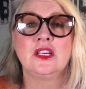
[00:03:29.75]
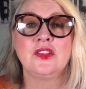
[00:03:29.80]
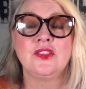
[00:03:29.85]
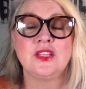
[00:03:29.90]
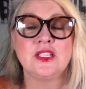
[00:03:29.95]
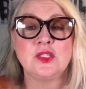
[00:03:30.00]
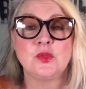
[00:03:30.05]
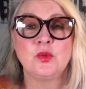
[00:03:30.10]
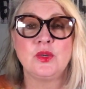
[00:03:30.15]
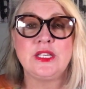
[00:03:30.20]

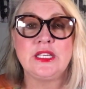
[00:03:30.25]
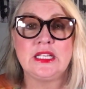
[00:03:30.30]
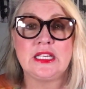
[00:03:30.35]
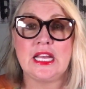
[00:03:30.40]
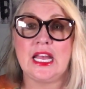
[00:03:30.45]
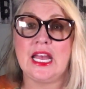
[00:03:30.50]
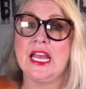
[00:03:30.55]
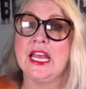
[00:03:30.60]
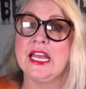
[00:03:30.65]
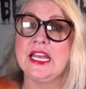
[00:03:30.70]
this
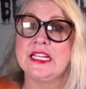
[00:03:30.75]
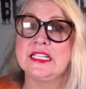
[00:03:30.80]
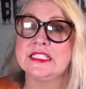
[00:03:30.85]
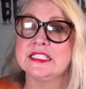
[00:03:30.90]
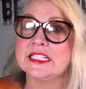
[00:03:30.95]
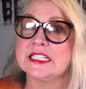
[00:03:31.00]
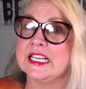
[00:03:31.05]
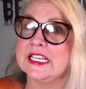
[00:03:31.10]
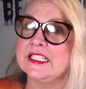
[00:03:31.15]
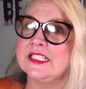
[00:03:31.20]
week,
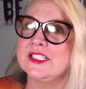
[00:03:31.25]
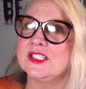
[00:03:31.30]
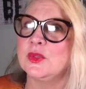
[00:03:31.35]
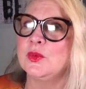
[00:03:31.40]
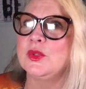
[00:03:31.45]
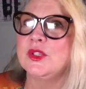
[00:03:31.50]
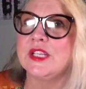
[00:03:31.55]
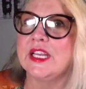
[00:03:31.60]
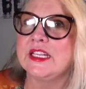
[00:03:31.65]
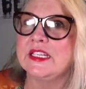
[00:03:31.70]
and Cancer
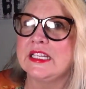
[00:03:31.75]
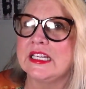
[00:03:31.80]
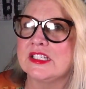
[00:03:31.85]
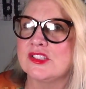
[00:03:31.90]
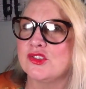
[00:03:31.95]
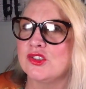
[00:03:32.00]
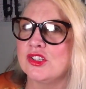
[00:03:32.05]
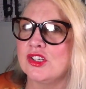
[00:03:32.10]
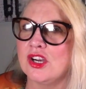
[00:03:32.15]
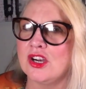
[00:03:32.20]
will get an
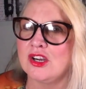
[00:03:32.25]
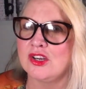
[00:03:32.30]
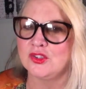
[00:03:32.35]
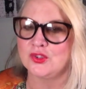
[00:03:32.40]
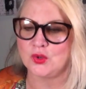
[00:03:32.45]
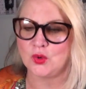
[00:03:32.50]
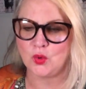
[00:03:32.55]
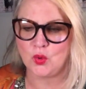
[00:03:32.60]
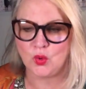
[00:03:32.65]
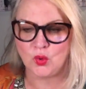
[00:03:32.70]
extra card
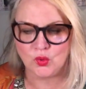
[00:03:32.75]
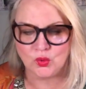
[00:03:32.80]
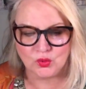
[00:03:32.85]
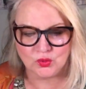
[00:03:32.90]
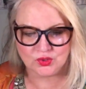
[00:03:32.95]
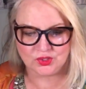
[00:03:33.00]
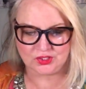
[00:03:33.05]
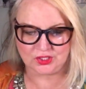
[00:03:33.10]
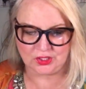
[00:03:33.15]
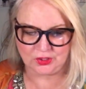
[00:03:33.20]

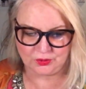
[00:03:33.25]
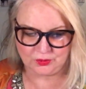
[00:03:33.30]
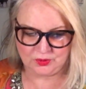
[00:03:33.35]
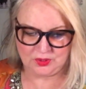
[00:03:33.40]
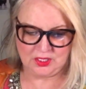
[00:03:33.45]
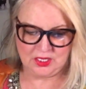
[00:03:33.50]
also.